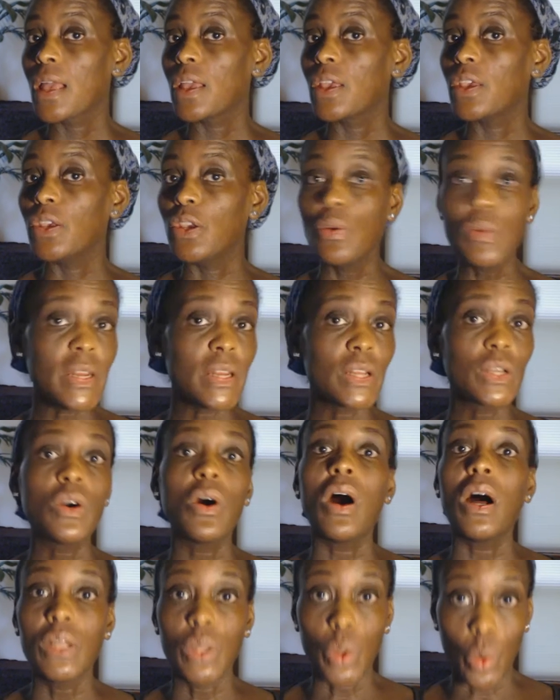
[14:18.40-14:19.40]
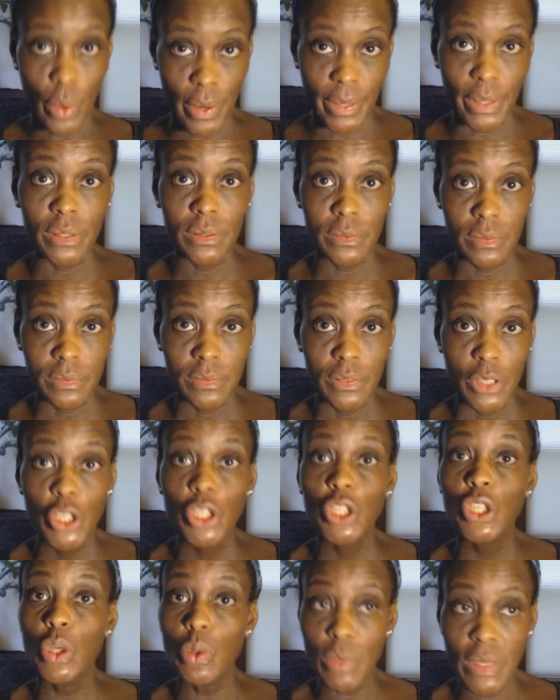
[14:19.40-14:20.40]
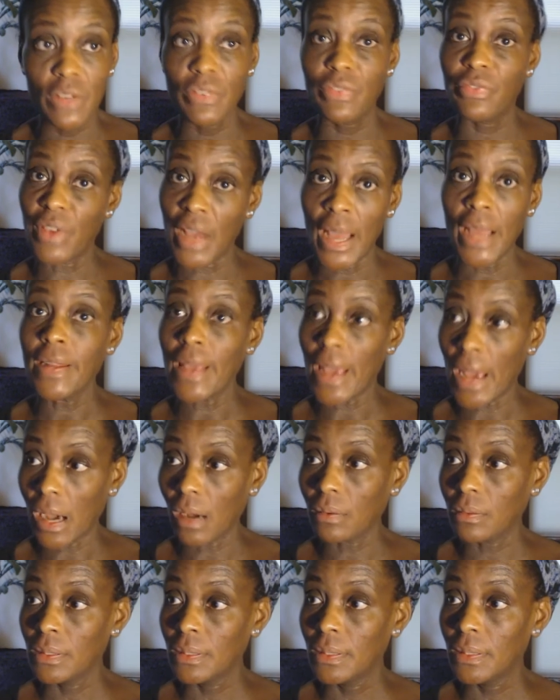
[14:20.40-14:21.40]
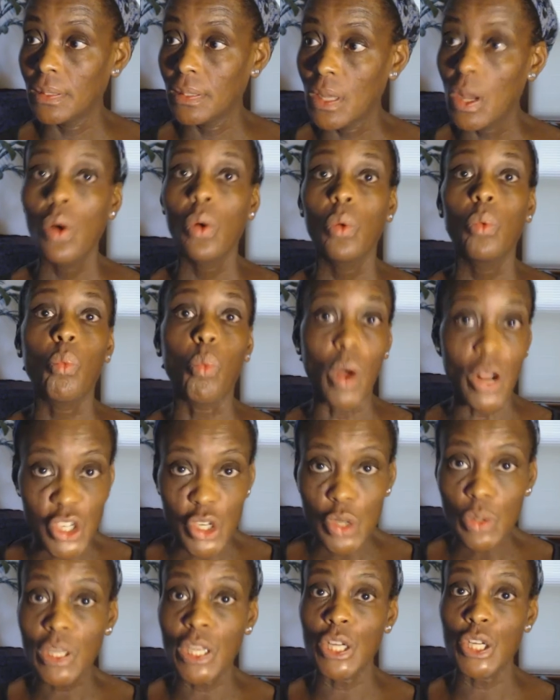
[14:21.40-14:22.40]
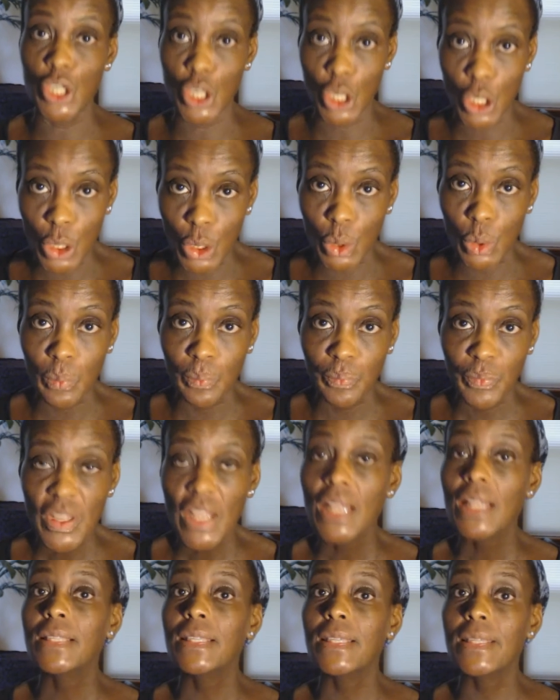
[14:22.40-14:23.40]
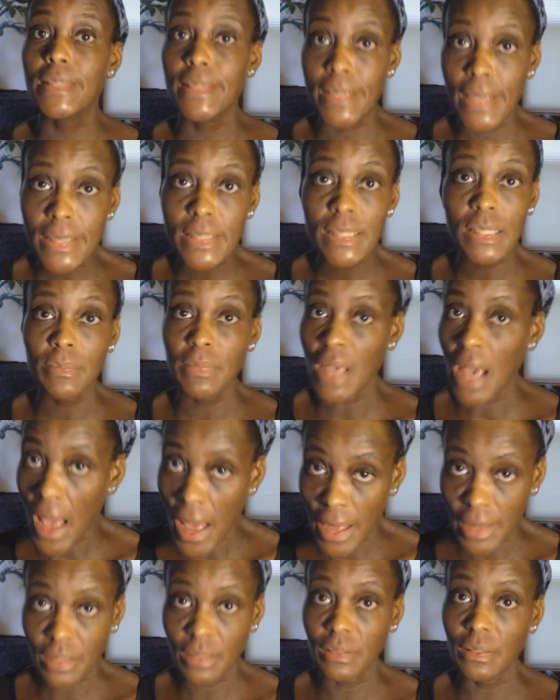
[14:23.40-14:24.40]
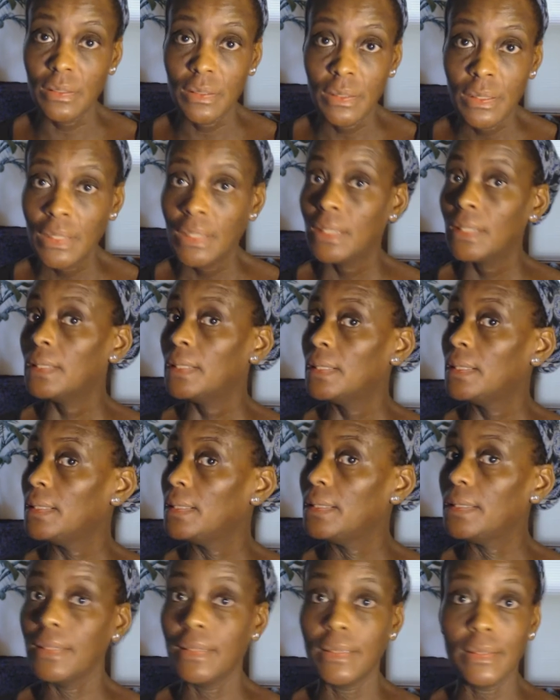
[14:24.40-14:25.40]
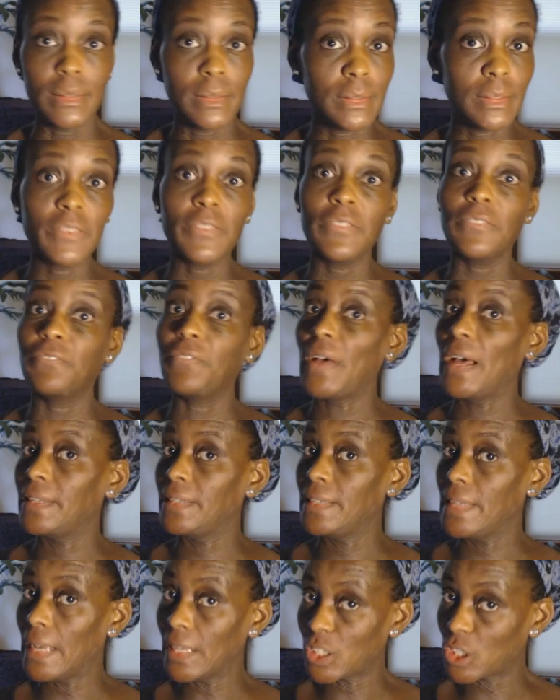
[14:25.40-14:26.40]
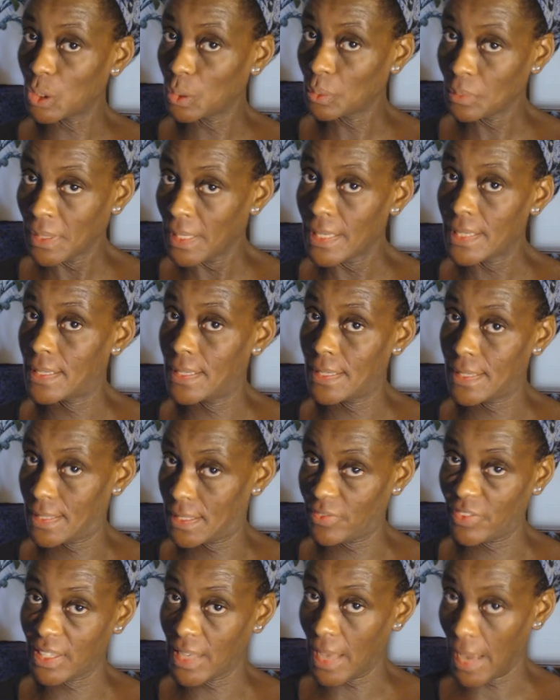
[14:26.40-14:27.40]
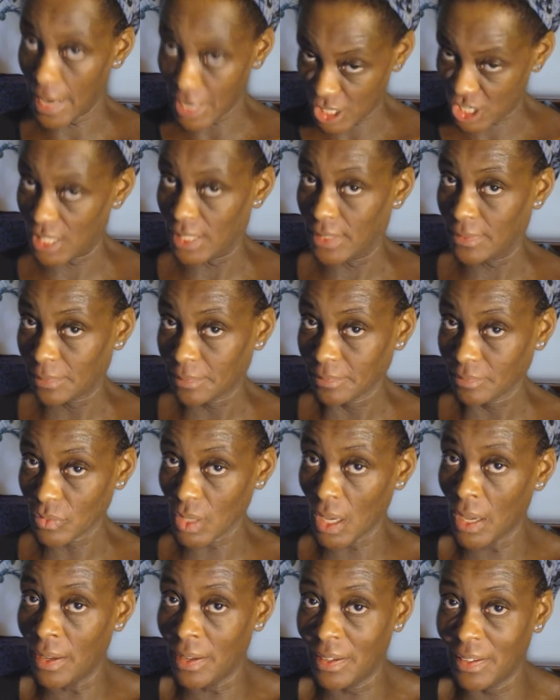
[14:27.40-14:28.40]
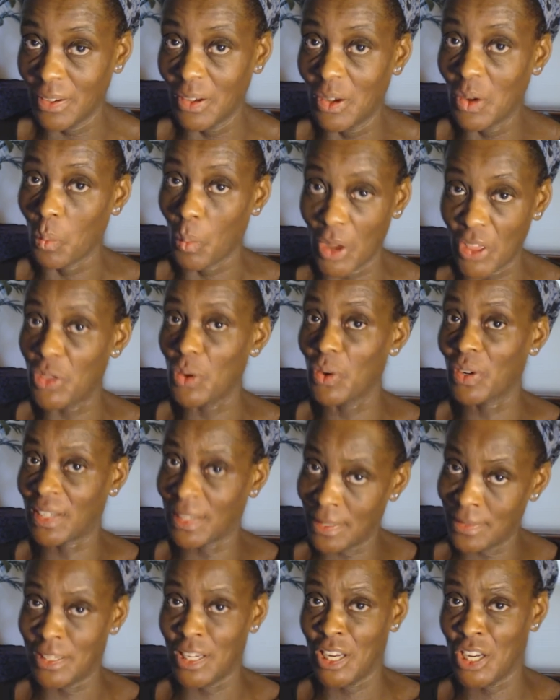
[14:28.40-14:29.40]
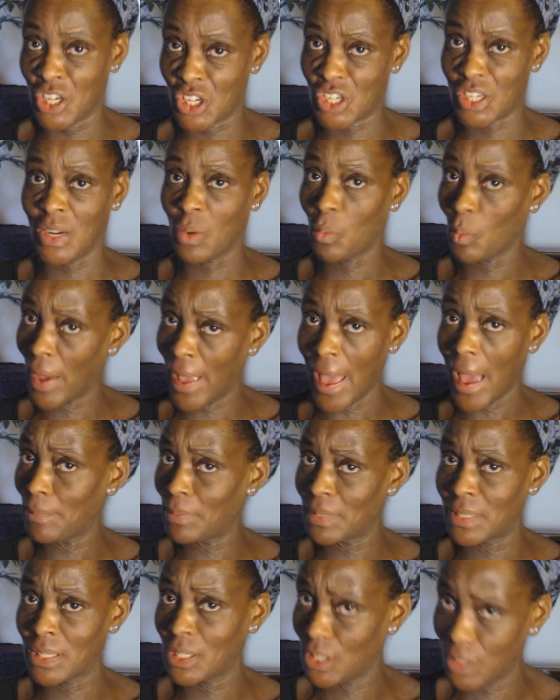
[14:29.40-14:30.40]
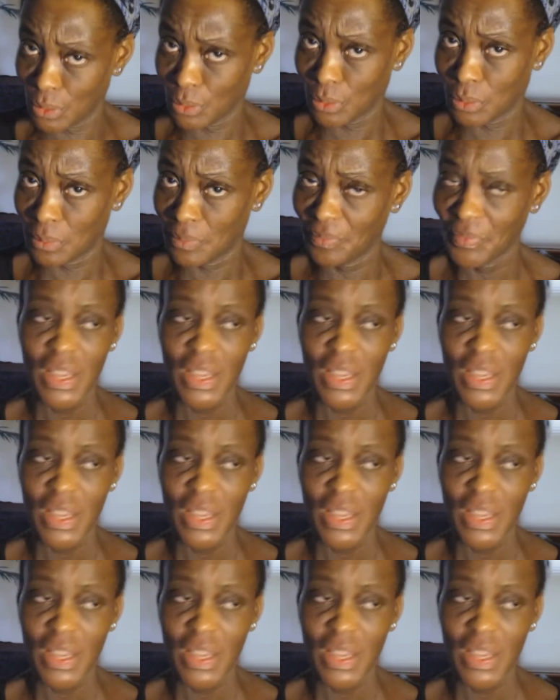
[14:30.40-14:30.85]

you need to call a lawyer. You need to find out what you can do to get some kind of financial assistification with your condition and what happened to you.